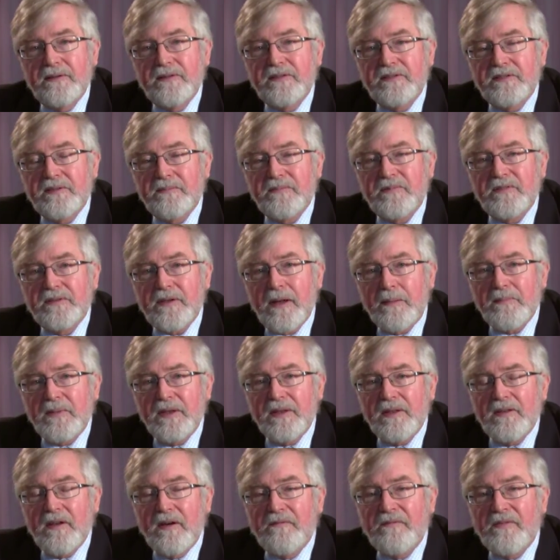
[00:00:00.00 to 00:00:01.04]
There's some,
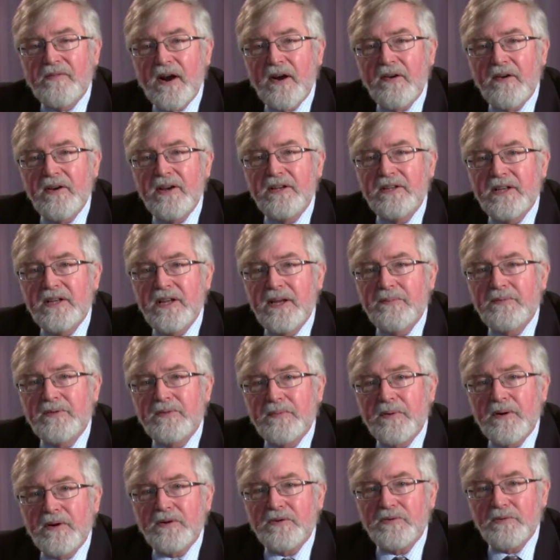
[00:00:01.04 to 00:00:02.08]
something, a very deep
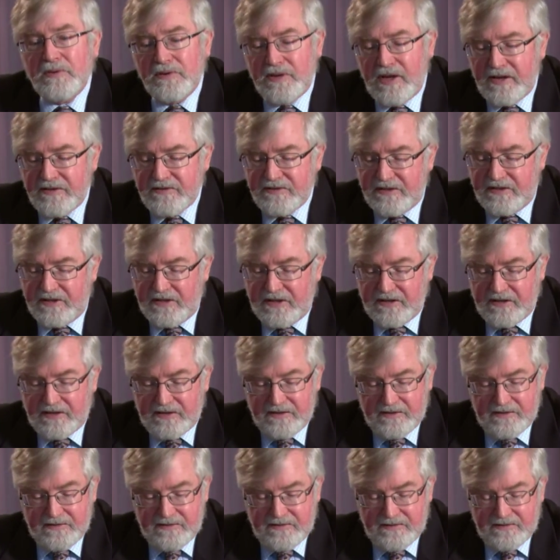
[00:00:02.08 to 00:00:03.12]
spiritual lesson
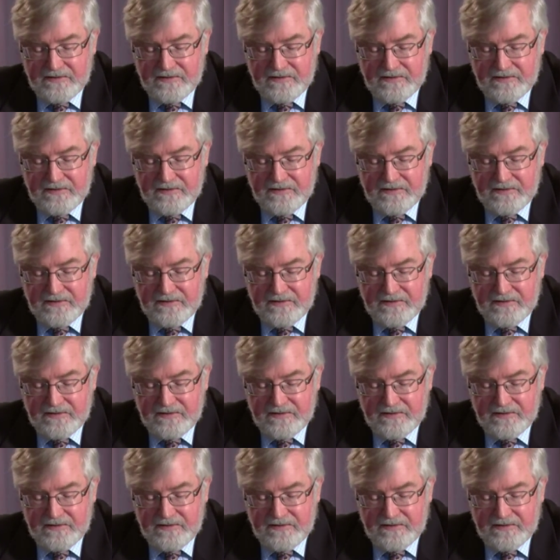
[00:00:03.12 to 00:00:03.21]
here.